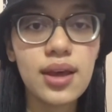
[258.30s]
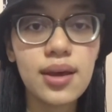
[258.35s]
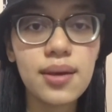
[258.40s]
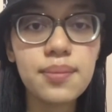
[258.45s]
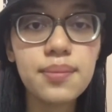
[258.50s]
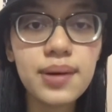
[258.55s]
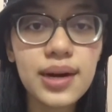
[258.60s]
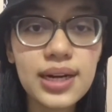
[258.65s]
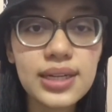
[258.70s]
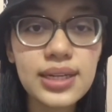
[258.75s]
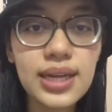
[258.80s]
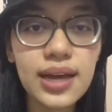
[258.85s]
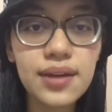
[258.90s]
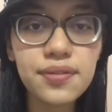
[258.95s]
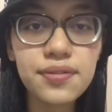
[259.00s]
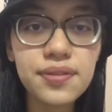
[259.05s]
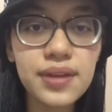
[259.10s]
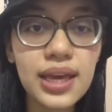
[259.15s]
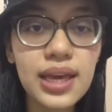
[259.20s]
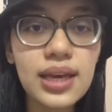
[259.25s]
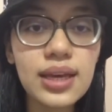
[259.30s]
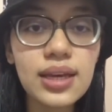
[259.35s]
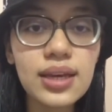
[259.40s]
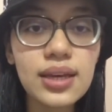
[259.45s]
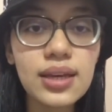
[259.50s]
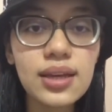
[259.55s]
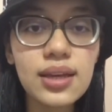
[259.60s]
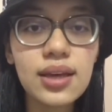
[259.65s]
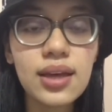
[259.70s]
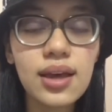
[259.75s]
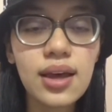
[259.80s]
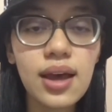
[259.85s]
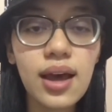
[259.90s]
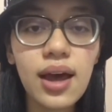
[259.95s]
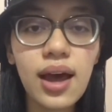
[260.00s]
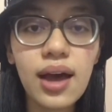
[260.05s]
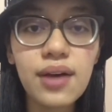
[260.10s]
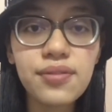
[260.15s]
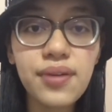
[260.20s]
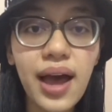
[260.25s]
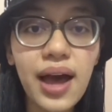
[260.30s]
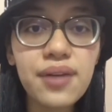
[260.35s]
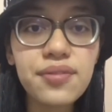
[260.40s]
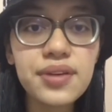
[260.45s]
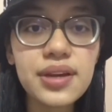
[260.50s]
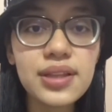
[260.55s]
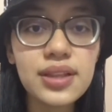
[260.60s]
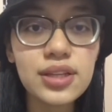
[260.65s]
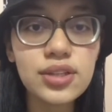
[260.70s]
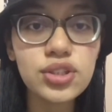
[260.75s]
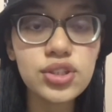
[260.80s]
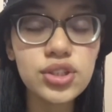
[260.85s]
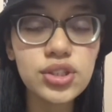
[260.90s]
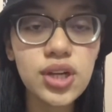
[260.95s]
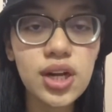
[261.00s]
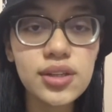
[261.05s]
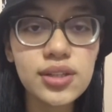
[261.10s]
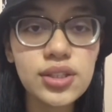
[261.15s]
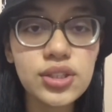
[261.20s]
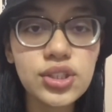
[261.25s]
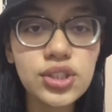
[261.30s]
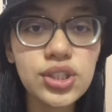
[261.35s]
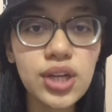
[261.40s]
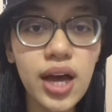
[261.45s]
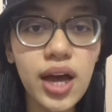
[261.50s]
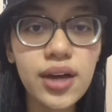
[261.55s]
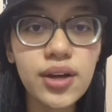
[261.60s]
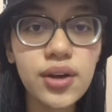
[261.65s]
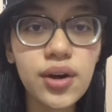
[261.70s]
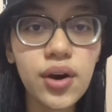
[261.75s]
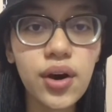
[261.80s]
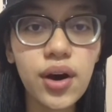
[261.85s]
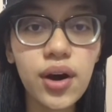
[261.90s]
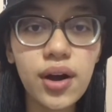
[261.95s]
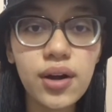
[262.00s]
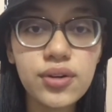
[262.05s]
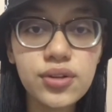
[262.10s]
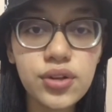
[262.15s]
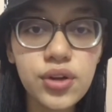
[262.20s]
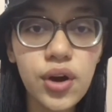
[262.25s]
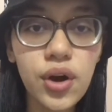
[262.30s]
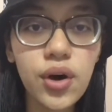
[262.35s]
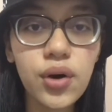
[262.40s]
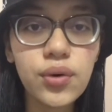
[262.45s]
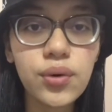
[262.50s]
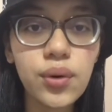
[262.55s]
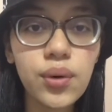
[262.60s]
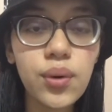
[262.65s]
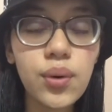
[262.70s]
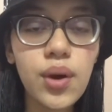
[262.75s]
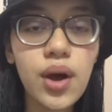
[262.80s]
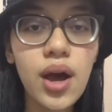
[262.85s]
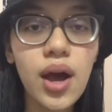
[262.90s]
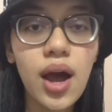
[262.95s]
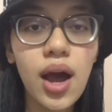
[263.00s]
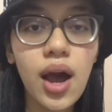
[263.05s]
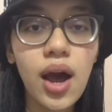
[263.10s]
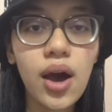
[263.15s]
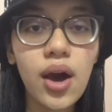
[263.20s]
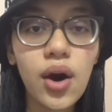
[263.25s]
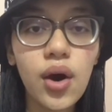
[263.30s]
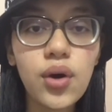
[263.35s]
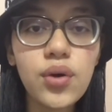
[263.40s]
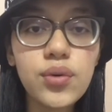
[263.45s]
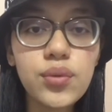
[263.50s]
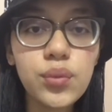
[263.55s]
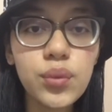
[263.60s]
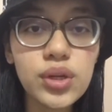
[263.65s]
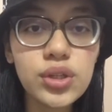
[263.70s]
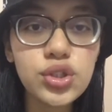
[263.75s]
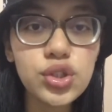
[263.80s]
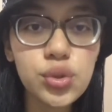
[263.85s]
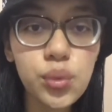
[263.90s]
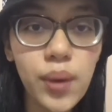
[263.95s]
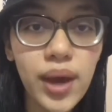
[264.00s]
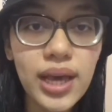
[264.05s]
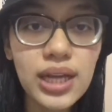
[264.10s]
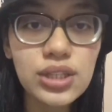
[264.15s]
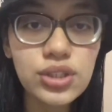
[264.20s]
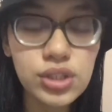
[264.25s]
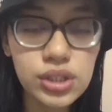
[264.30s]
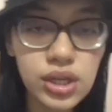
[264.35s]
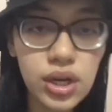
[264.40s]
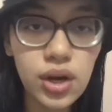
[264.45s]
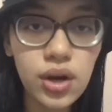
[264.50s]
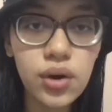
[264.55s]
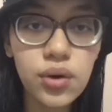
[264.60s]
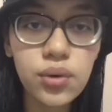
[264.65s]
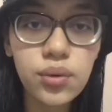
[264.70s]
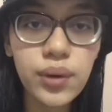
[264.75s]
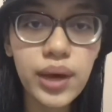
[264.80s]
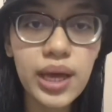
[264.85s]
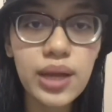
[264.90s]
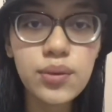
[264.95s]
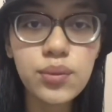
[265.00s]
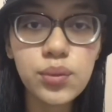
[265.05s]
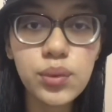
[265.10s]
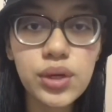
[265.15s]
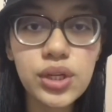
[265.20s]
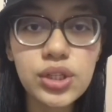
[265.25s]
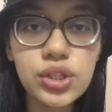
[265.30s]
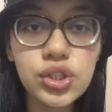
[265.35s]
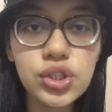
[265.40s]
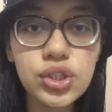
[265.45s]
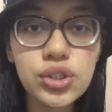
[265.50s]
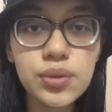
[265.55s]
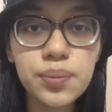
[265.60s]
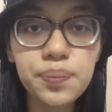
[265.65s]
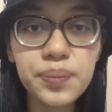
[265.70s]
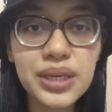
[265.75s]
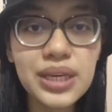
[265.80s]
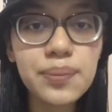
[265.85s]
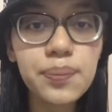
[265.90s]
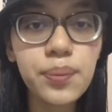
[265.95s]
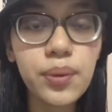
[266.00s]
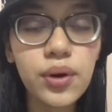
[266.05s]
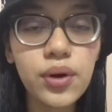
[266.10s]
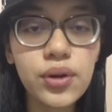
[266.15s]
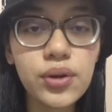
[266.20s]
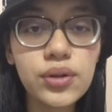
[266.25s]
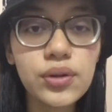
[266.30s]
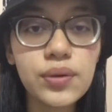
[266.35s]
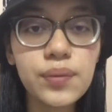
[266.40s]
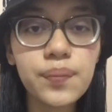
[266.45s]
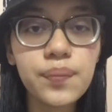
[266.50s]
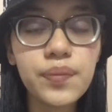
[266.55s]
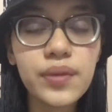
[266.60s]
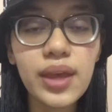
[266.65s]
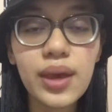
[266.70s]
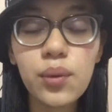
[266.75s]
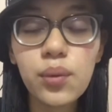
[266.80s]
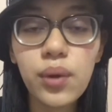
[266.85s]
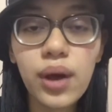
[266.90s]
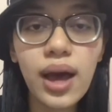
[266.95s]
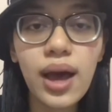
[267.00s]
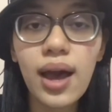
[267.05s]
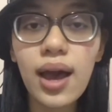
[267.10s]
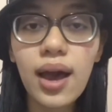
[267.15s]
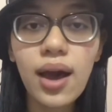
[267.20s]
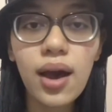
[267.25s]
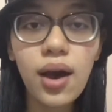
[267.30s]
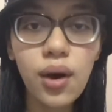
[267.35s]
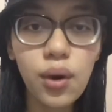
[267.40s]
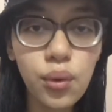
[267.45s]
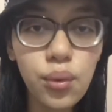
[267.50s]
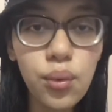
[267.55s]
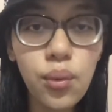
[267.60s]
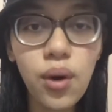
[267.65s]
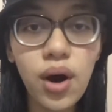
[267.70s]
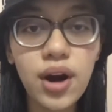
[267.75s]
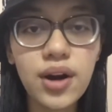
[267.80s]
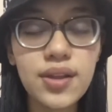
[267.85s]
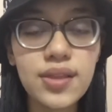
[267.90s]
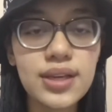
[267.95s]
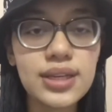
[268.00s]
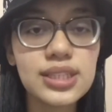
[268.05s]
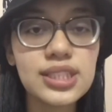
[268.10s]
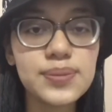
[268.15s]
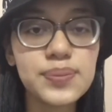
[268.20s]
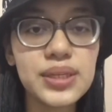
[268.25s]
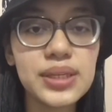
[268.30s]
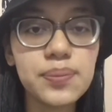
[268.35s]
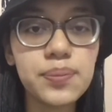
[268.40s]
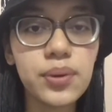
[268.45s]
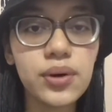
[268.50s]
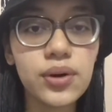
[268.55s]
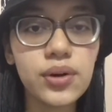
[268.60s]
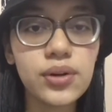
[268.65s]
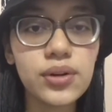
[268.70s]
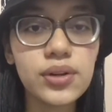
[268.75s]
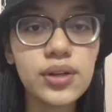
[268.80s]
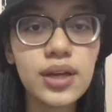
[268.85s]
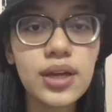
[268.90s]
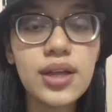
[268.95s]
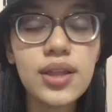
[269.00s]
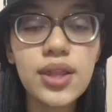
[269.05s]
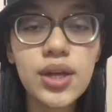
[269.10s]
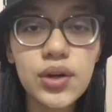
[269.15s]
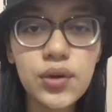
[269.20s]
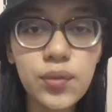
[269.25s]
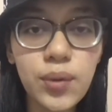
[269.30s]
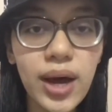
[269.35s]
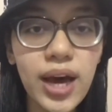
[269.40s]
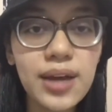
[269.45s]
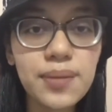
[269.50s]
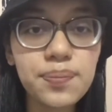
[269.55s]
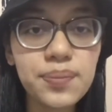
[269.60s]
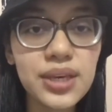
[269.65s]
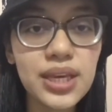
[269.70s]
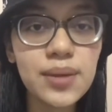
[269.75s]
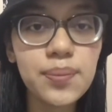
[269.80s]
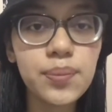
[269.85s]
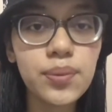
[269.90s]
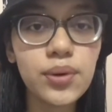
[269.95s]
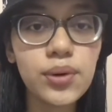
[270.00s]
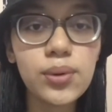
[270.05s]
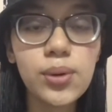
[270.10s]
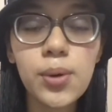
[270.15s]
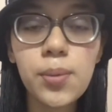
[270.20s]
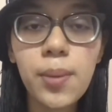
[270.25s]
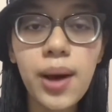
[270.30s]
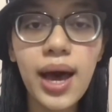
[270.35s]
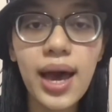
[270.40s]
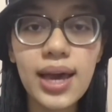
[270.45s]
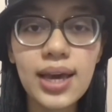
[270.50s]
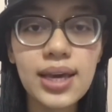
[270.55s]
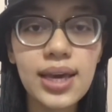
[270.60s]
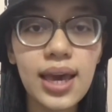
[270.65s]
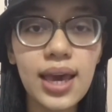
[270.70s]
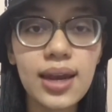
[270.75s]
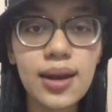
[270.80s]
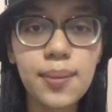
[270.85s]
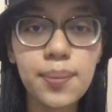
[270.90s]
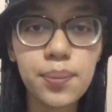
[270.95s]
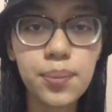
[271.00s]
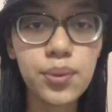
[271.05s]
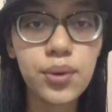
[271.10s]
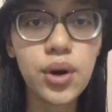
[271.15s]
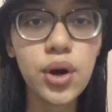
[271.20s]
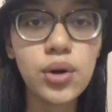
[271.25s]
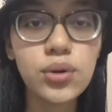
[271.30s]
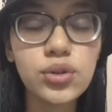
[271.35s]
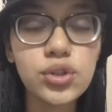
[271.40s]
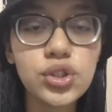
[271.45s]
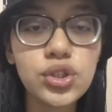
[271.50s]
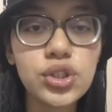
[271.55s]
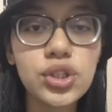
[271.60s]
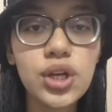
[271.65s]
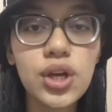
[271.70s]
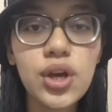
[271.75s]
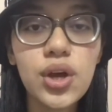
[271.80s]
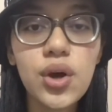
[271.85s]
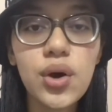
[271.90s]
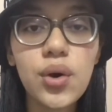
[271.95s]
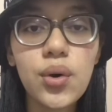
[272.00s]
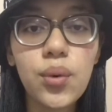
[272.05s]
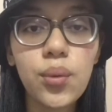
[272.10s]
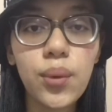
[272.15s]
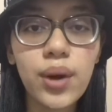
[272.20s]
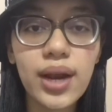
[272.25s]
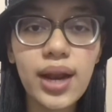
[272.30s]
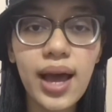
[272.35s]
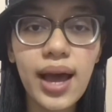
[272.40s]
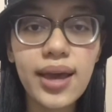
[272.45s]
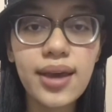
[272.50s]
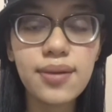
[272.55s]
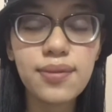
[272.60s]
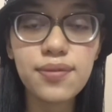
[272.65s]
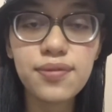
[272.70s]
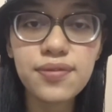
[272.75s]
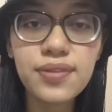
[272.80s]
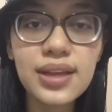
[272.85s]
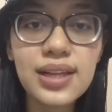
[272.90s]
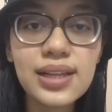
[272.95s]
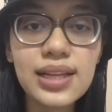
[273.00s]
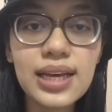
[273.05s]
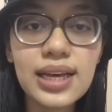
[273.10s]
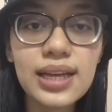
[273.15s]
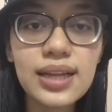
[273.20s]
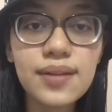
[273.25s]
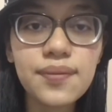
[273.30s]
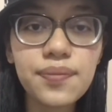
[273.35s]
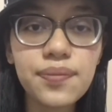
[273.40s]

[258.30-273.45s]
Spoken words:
But I think of having this knowledge, I know on which way to go and which people, who are these people, the right people whom I can approach when I am feeling